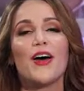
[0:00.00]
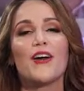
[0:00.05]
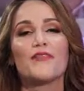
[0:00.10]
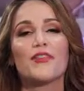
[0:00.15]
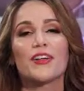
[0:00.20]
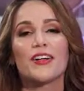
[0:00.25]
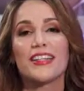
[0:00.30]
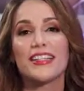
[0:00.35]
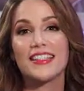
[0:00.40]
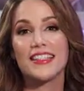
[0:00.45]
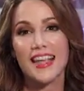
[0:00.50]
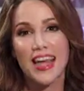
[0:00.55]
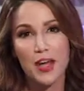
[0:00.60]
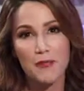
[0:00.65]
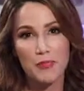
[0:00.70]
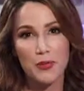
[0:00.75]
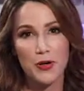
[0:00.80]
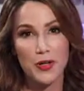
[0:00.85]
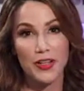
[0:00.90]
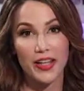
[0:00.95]
For
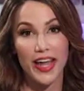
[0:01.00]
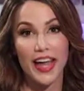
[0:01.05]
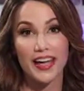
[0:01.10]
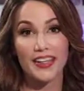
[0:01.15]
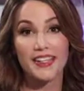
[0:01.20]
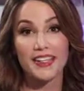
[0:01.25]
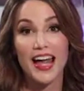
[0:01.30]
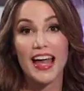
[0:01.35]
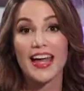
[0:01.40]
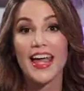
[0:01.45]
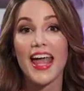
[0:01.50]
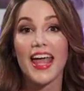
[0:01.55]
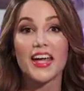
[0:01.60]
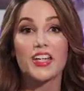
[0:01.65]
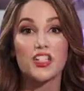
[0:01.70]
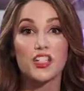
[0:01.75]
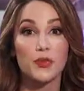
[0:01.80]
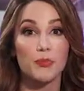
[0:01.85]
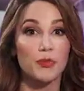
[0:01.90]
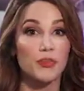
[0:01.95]
example,
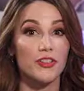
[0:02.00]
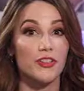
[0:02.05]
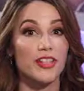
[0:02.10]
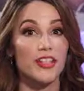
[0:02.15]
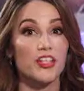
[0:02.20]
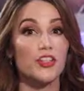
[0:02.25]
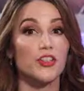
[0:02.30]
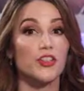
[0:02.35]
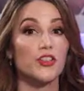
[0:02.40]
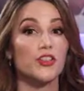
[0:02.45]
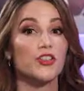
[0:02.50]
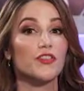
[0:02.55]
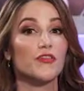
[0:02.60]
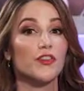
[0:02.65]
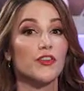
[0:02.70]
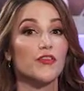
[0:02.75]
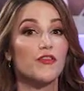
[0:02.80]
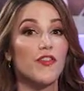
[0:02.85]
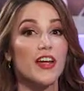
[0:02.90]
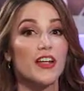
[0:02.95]
anti-aging procedures
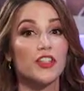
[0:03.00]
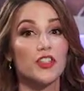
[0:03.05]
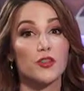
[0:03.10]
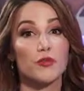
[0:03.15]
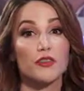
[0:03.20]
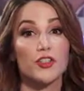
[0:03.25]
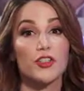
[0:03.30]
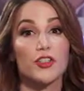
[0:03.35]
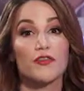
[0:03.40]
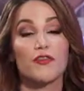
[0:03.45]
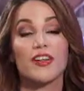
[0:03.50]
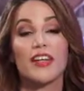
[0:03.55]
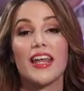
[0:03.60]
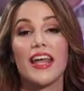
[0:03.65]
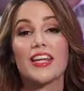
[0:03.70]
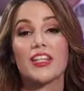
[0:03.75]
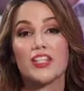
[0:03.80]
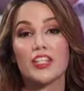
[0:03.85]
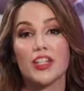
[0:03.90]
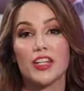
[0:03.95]
for facial
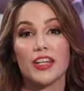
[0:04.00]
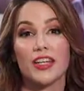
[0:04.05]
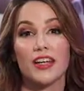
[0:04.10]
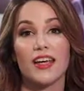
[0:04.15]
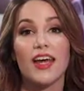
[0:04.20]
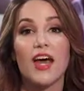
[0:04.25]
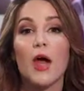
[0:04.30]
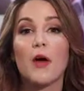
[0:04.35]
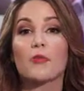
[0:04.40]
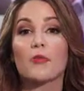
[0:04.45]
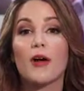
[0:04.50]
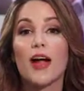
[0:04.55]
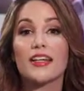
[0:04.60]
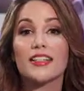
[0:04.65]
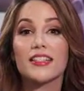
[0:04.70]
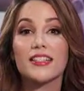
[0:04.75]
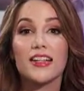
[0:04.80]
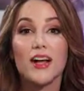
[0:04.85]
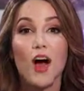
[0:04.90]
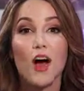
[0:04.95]
rejuvenation,
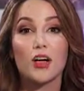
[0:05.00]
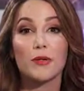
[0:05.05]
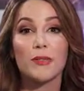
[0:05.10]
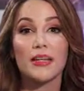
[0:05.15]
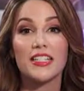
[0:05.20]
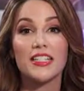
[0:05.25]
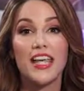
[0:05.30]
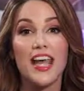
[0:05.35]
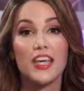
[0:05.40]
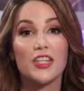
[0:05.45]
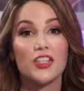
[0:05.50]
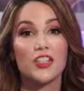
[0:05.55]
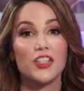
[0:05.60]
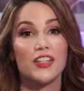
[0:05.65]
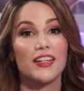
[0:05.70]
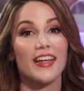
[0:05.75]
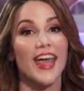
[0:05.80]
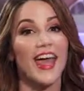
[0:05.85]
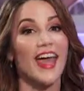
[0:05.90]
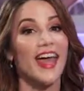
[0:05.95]
breast
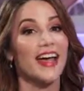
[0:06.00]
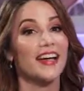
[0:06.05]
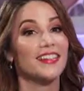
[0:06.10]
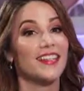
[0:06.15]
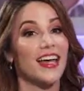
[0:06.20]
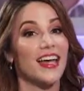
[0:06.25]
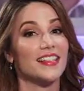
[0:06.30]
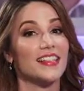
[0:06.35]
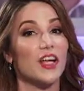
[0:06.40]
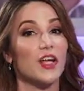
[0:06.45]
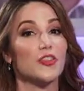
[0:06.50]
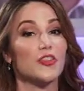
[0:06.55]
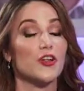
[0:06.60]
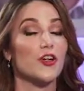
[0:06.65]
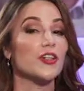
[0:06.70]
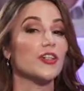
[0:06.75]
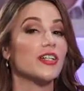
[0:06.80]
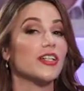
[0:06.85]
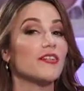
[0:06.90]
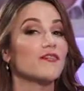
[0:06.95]
augmentation, and as
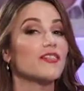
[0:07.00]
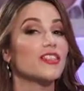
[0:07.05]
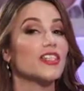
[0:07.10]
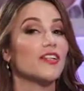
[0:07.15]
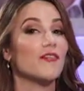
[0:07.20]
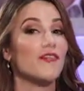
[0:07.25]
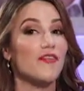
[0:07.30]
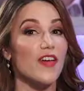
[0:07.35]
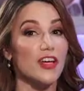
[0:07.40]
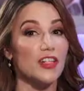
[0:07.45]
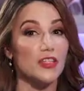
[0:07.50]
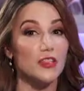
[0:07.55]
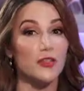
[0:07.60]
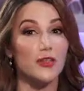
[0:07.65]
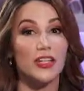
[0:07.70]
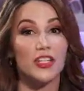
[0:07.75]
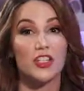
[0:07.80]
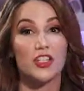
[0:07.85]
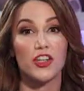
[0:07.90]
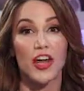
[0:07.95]
alternatives to
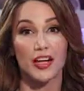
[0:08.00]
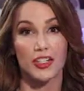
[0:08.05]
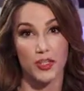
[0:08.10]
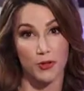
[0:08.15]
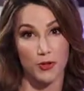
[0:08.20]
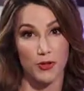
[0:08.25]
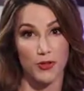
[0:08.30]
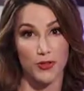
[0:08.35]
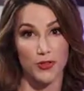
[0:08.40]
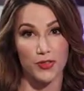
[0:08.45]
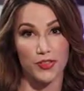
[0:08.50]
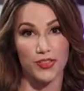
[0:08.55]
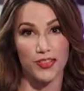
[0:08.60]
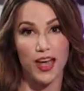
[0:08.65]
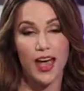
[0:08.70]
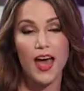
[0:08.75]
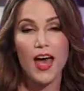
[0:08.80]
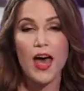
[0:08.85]
facial injectables.